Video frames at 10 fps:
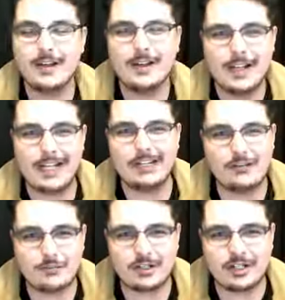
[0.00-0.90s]
Hello,
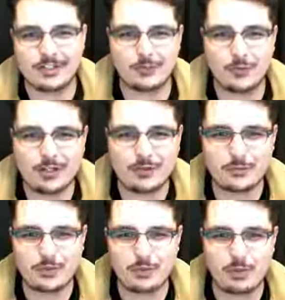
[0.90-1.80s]
everybody, and welcome
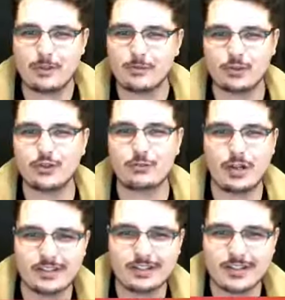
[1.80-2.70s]
to Pop Culture
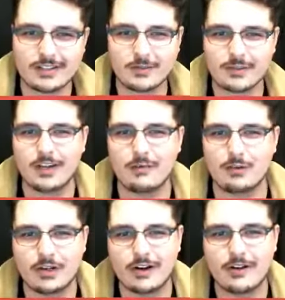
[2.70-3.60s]
Politics with Gabriel
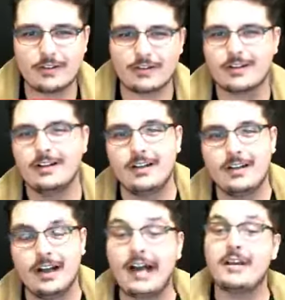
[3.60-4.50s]
McArthur.
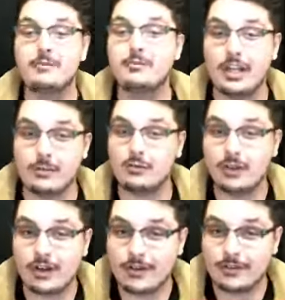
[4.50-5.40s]
I'm Gabriel
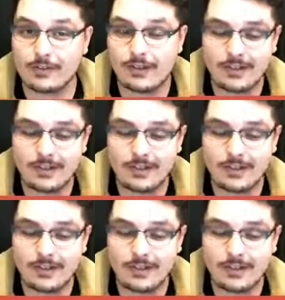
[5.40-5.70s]
McArthur.